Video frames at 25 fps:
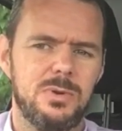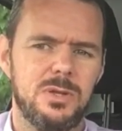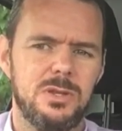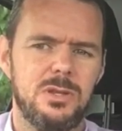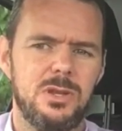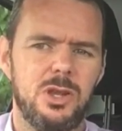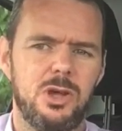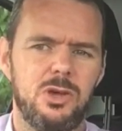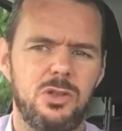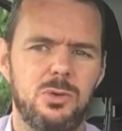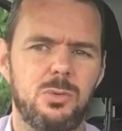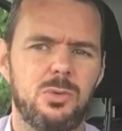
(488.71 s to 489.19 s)
but
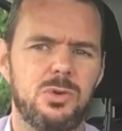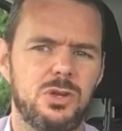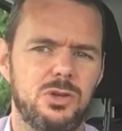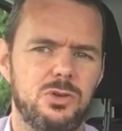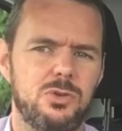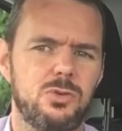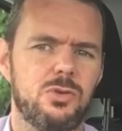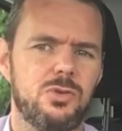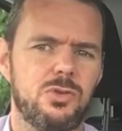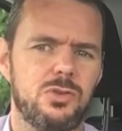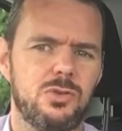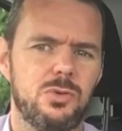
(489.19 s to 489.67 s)
now they want
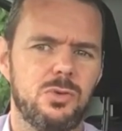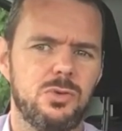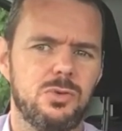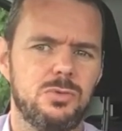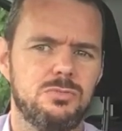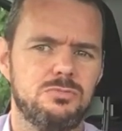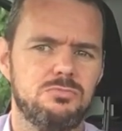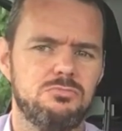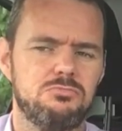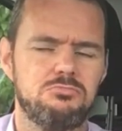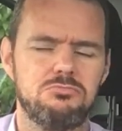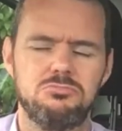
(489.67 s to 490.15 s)
to do it on their
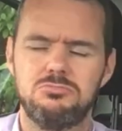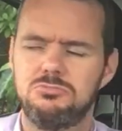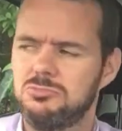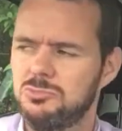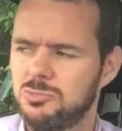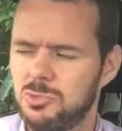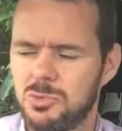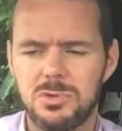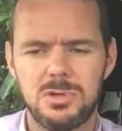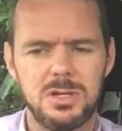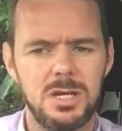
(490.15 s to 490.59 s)
own.